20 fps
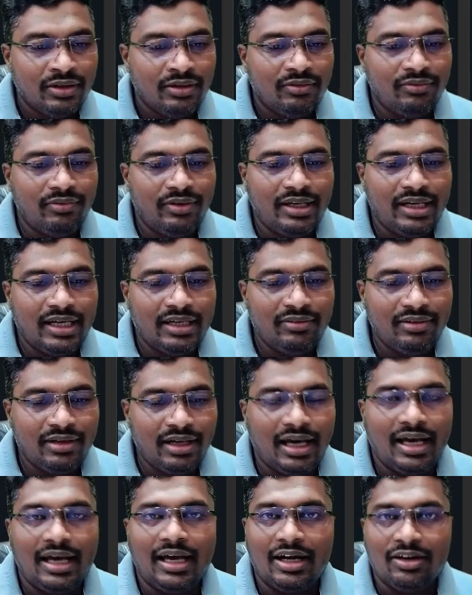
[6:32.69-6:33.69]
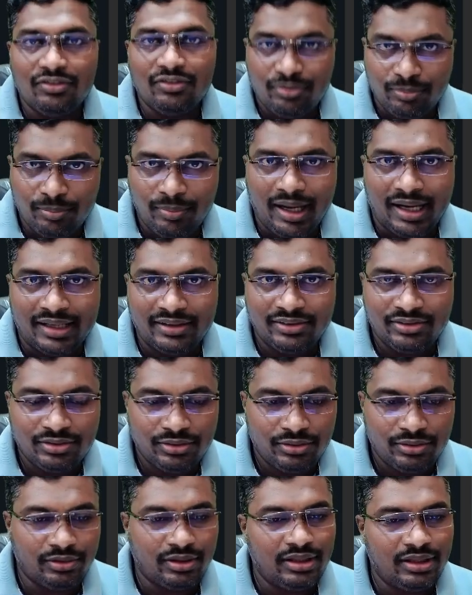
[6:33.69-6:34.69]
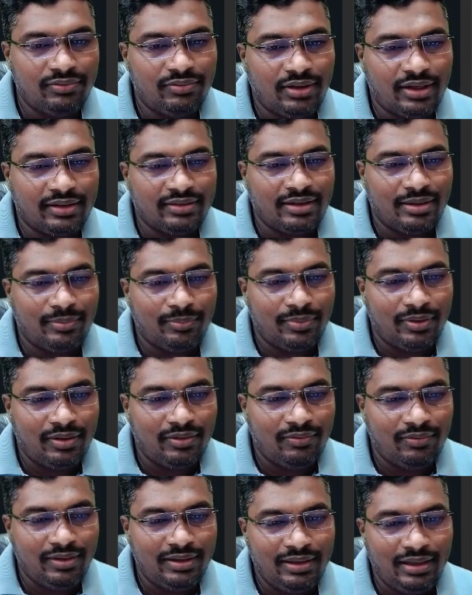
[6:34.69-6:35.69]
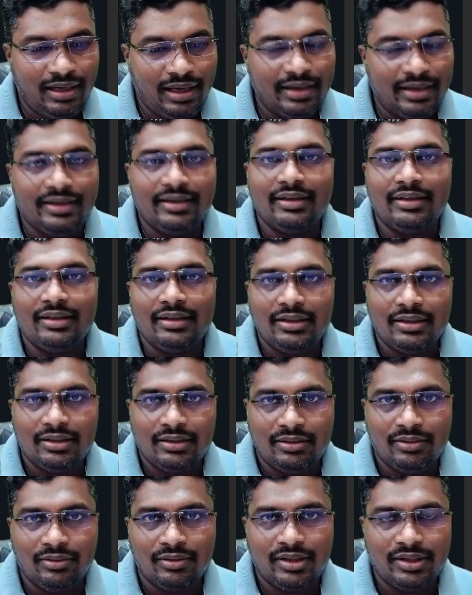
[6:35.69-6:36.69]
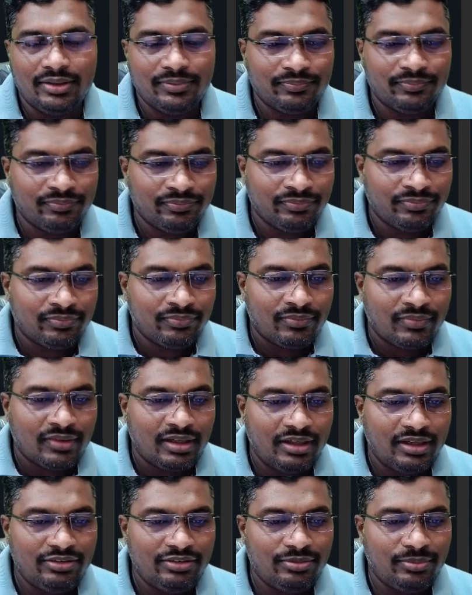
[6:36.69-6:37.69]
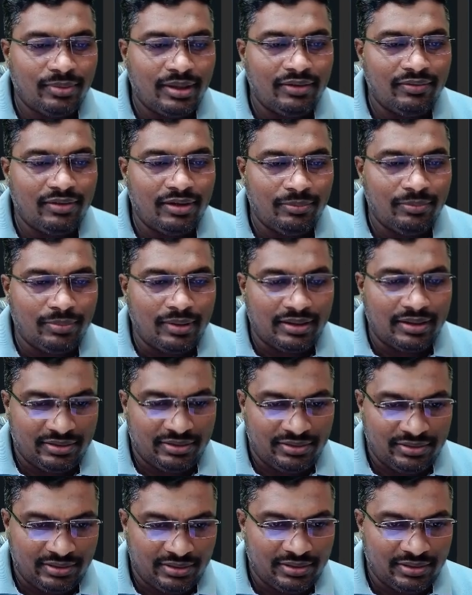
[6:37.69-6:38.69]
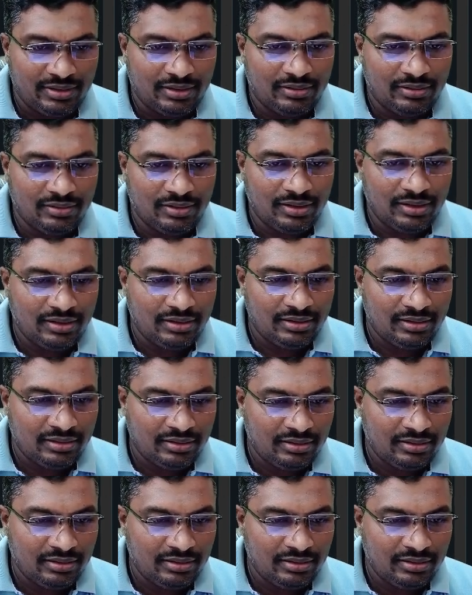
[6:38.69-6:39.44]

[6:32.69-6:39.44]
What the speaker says: Wherever I have match, okay, for example 1 in, okay, is my one partition, okay,